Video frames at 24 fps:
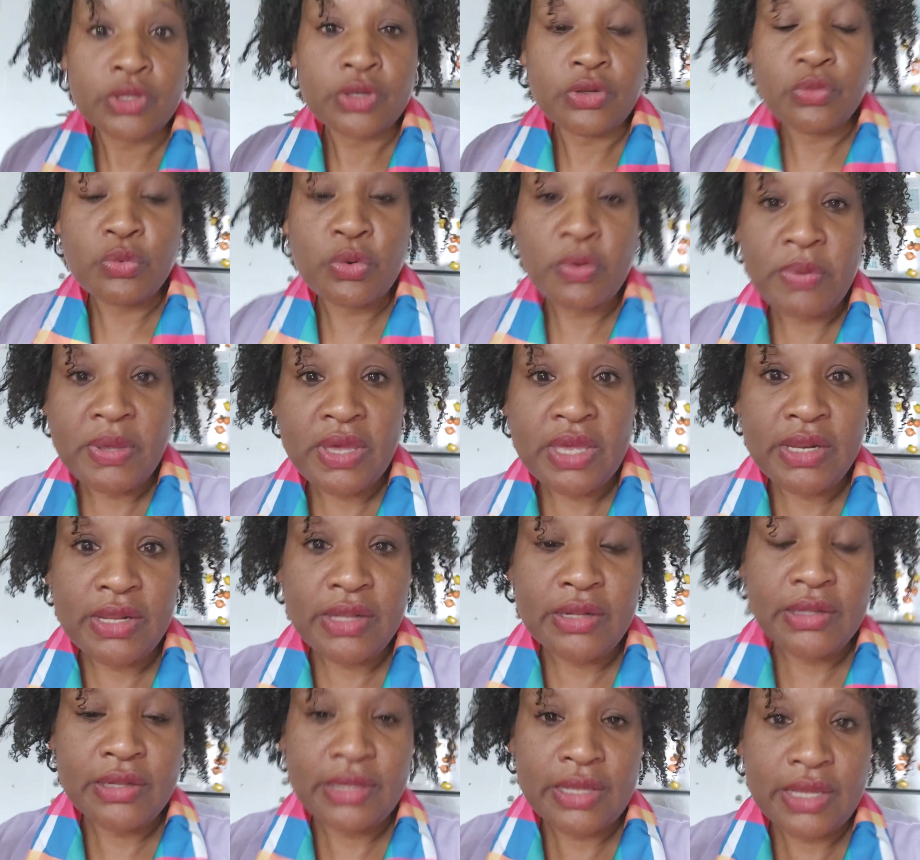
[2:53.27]

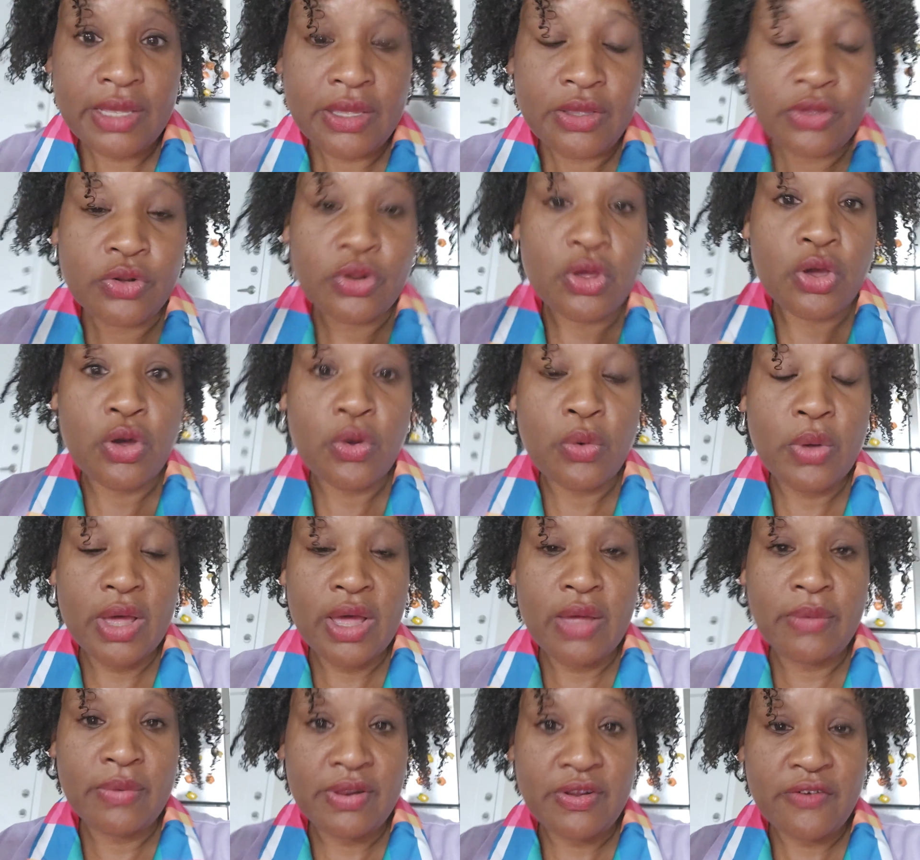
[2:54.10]
repeatedly, in
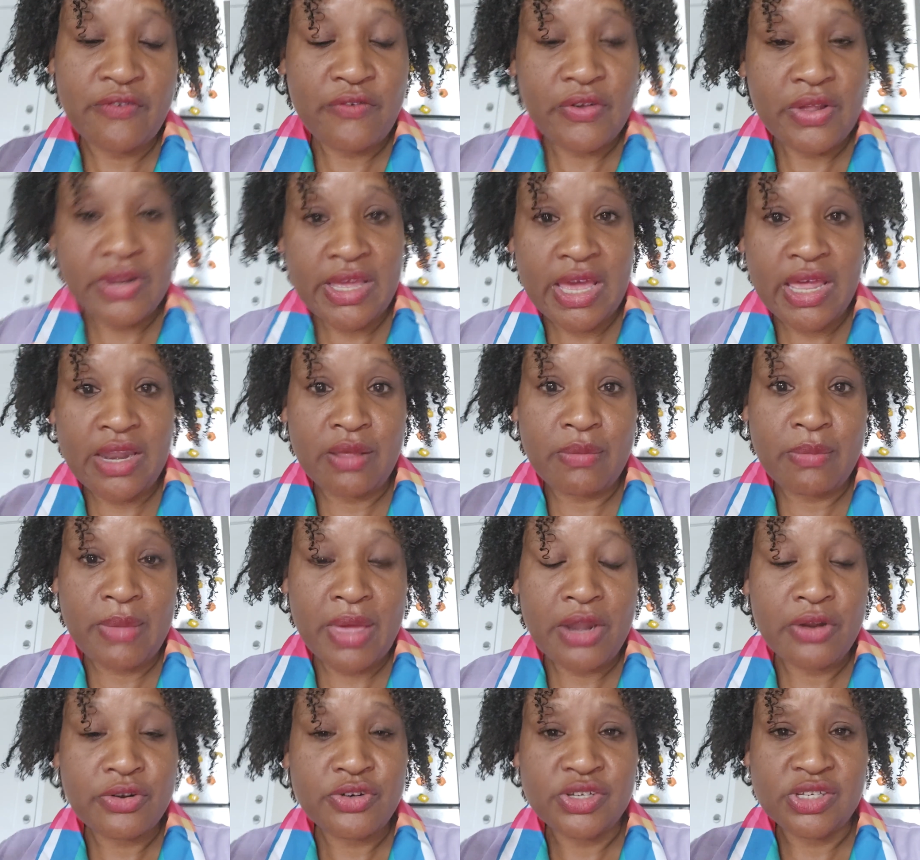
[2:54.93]
a fun kind of
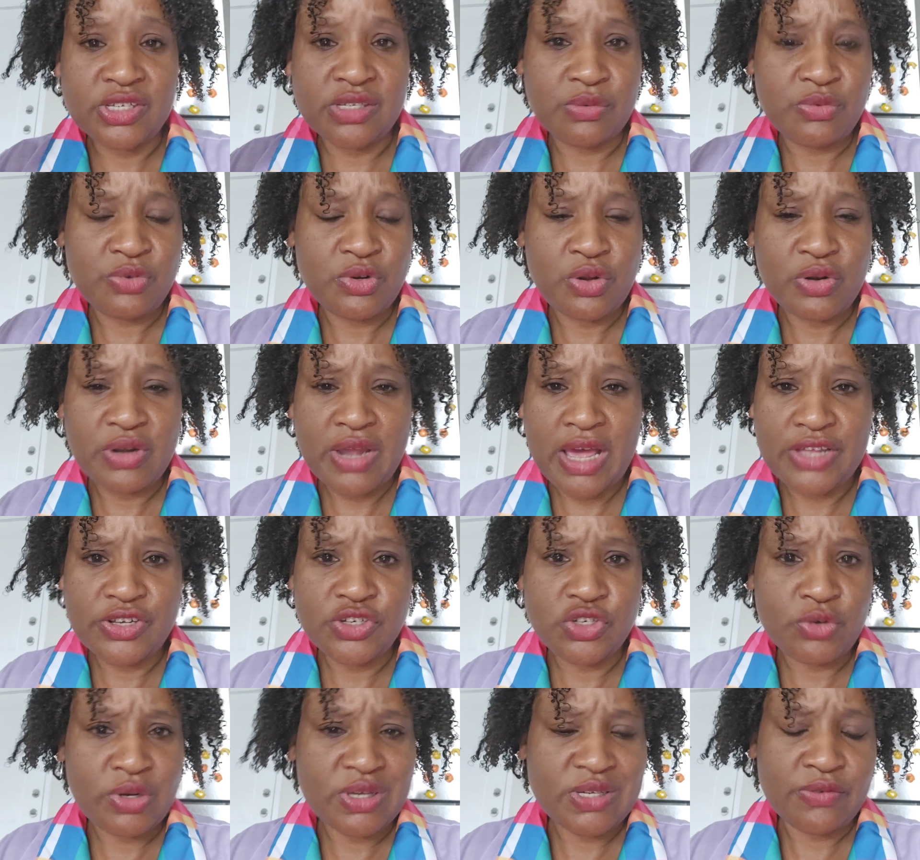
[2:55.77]
manner, just,
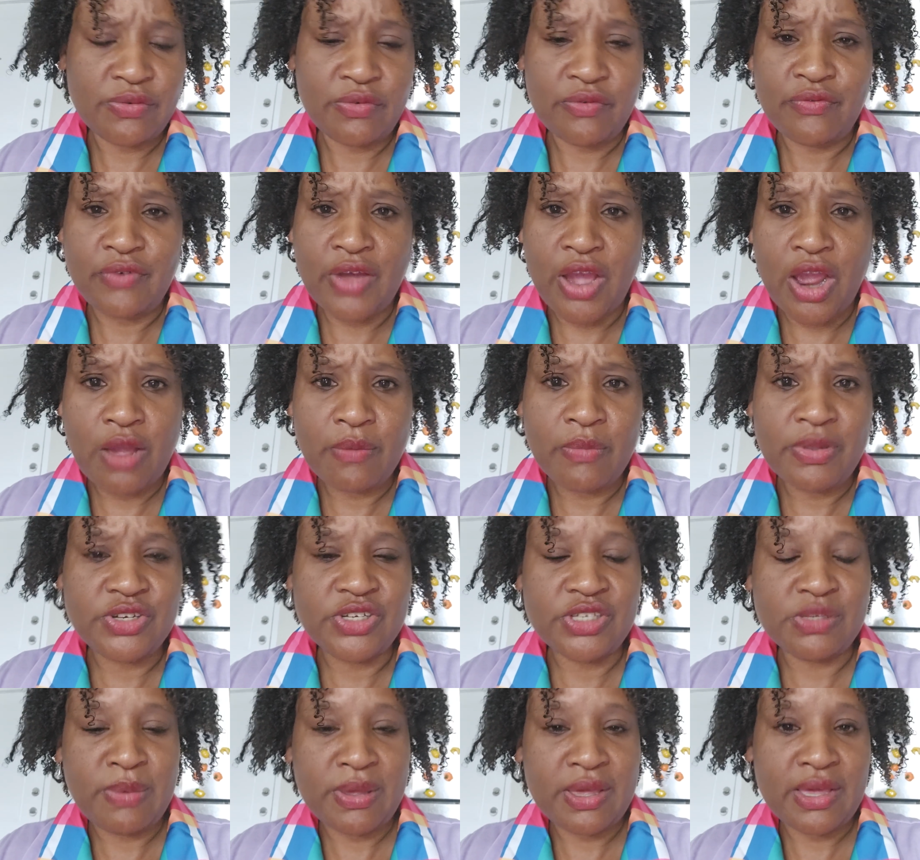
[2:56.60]
non-stressful environment,
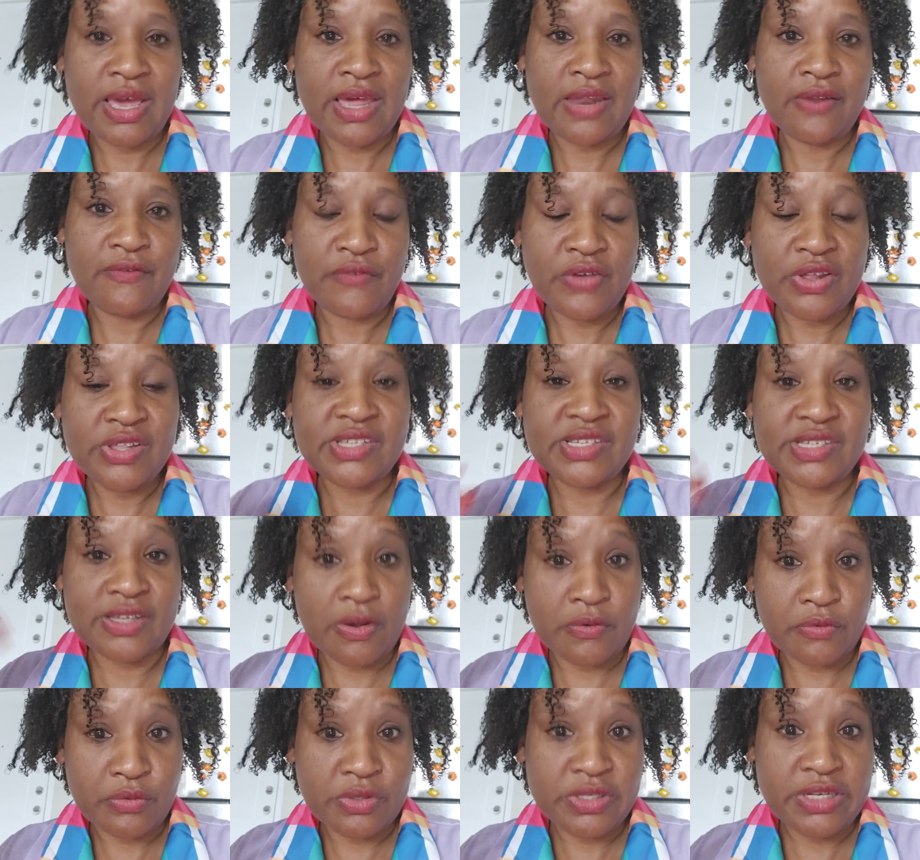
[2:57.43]
just make it kind of fun
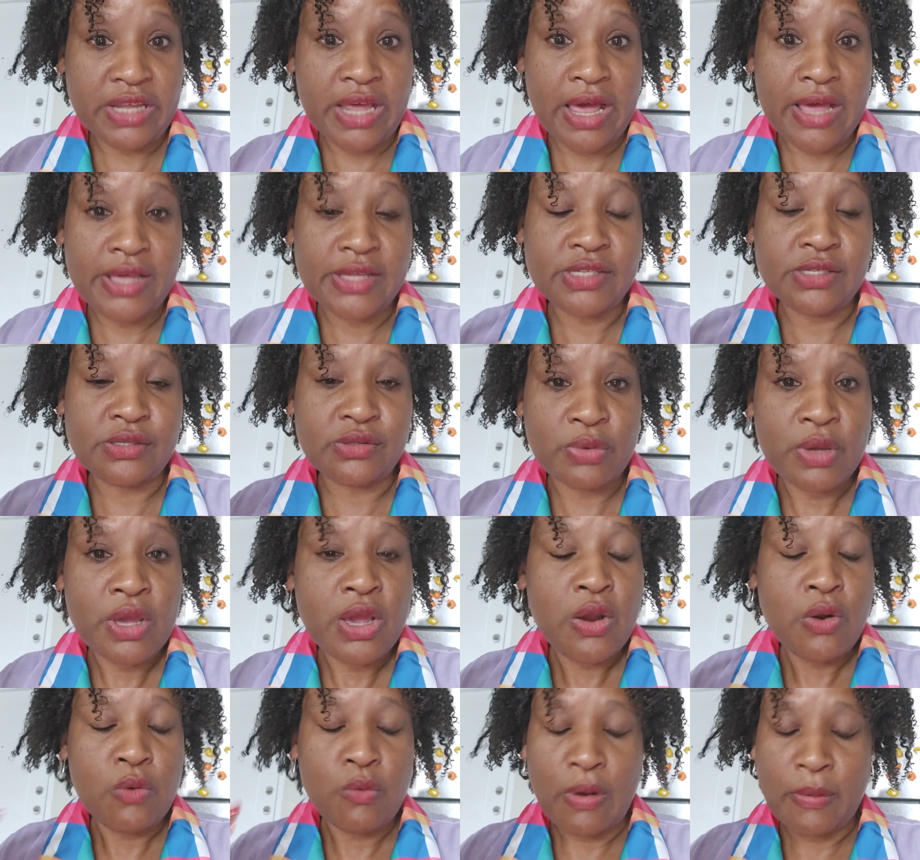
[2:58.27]
several times.
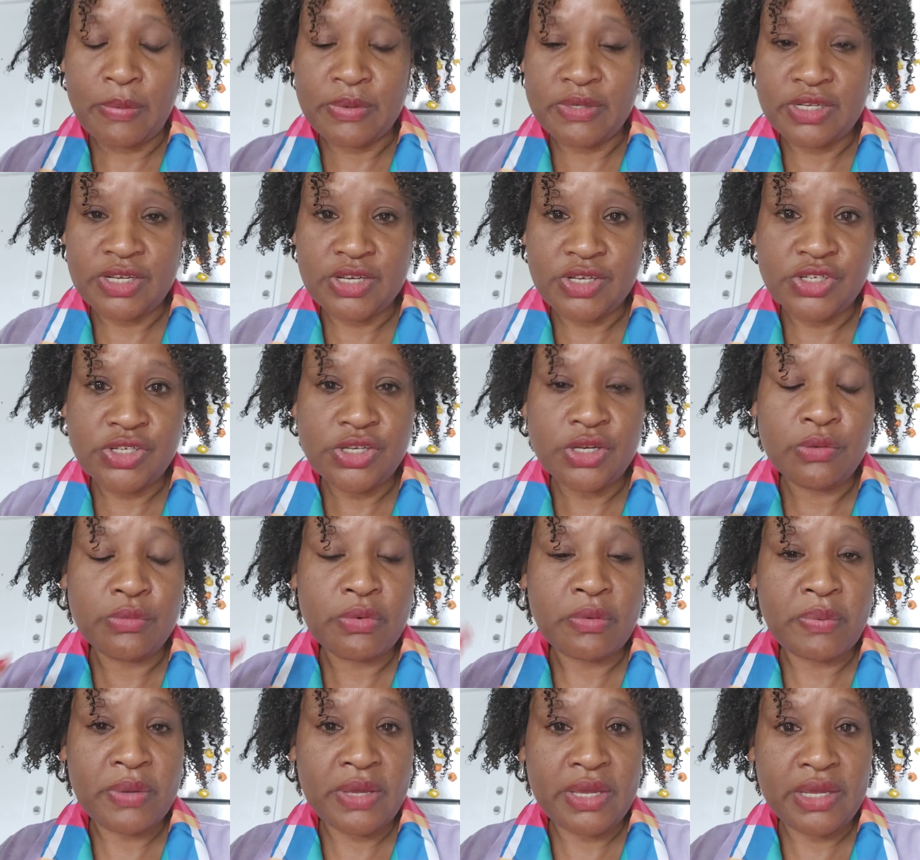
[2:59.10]
Repetition,
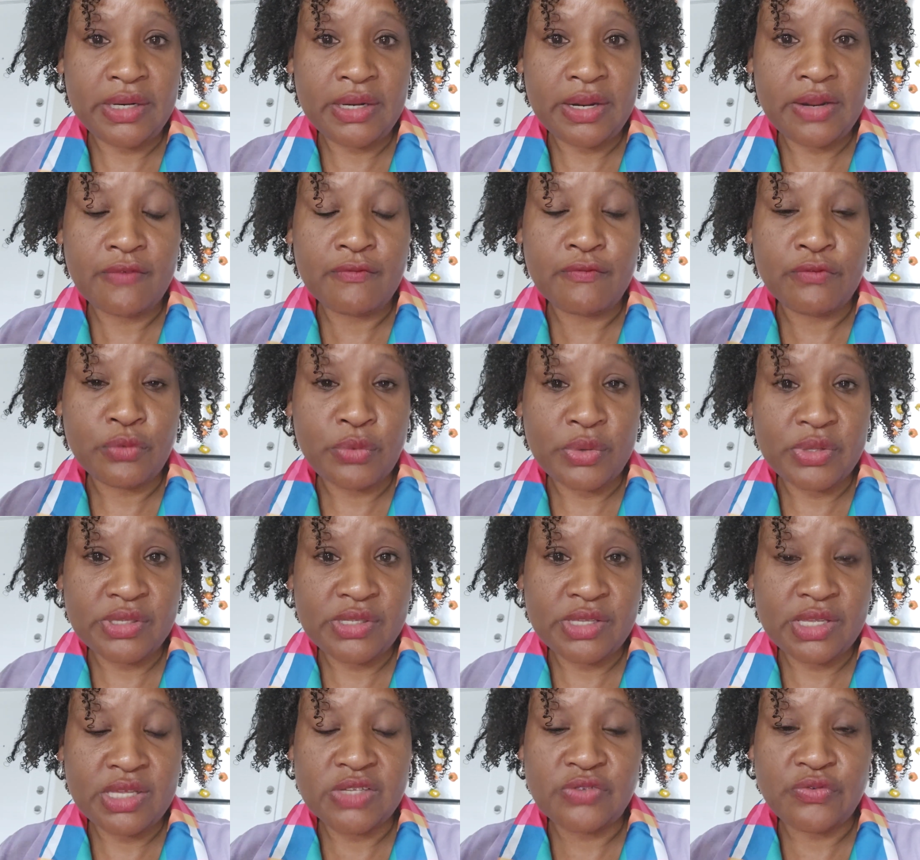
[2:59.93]
repeating, and
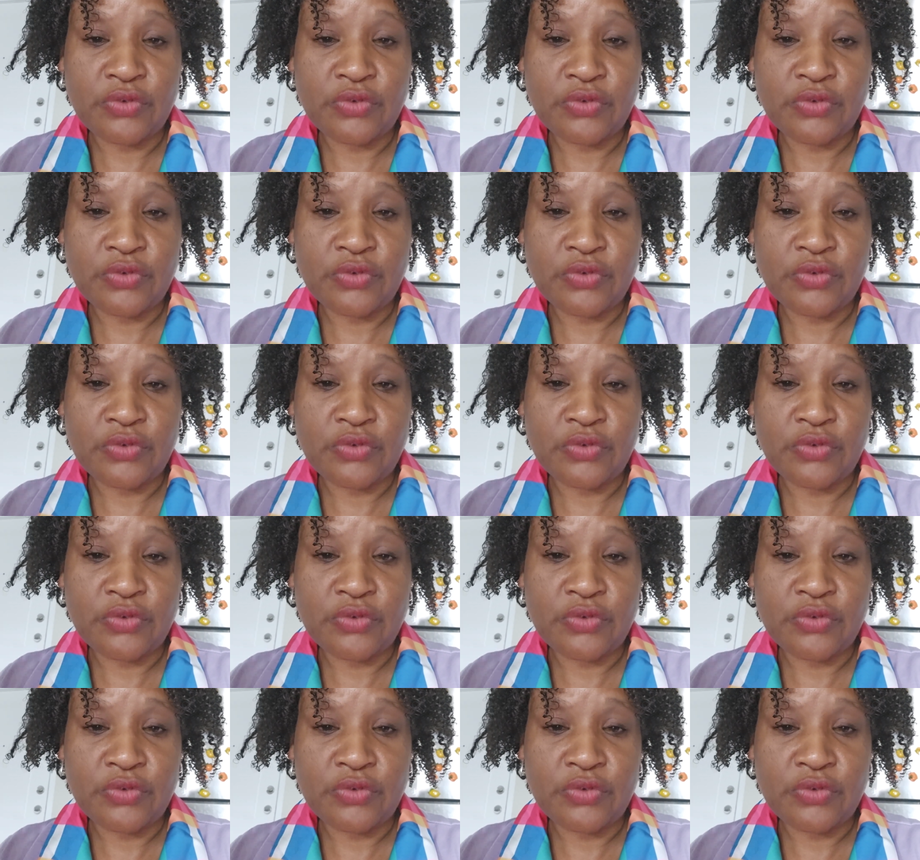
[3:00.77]
fluency is